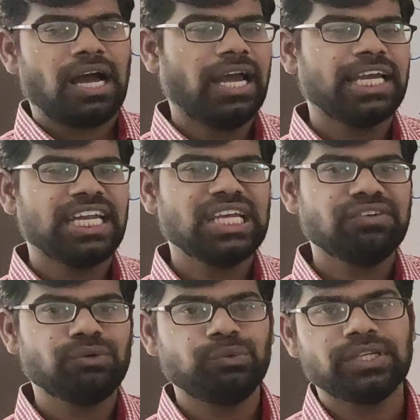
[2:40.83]
I can
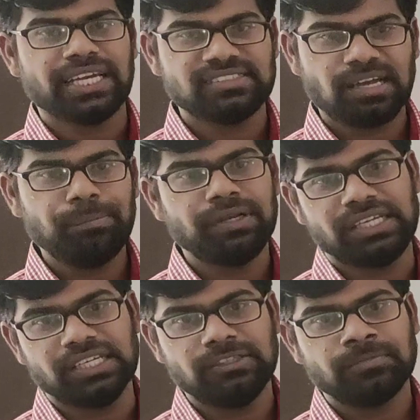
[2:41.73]
give you an example
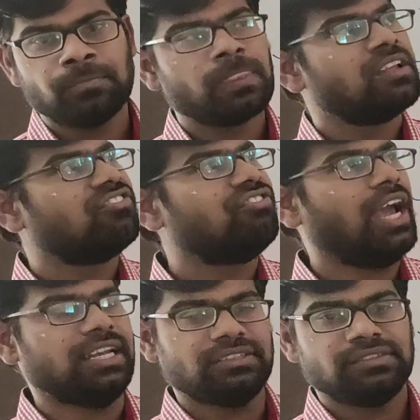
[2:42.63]
here.
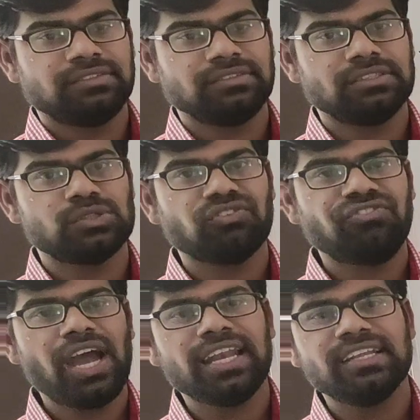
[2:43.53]
Fan. So
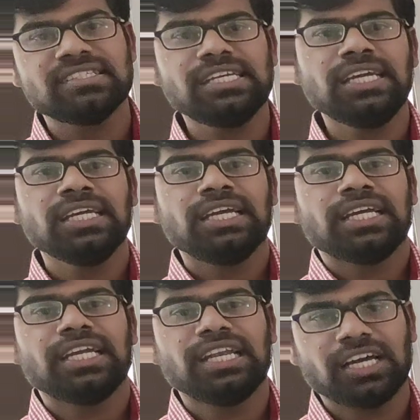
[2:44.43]
fan is the
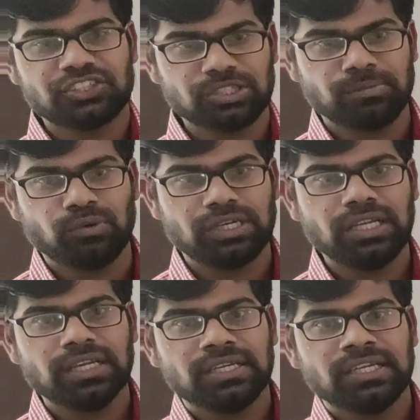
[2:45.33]
induction motor.